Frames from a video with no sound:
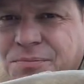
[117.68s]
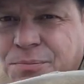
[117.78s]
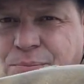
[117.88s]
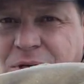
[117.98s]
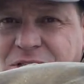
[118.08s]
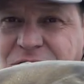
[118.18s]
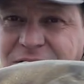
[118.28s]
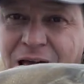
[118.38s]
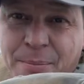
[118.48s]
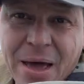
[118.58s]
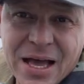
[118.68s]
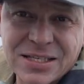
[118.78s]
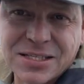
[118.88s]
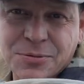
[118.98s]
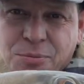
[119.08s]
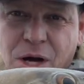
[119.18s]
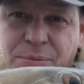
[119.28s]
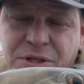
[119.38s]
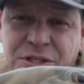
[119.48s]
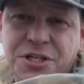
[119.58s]
Mr. Sam Bass,
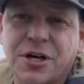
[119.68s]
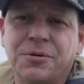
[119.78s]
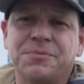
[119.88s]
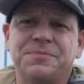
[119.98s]
welcome to the show.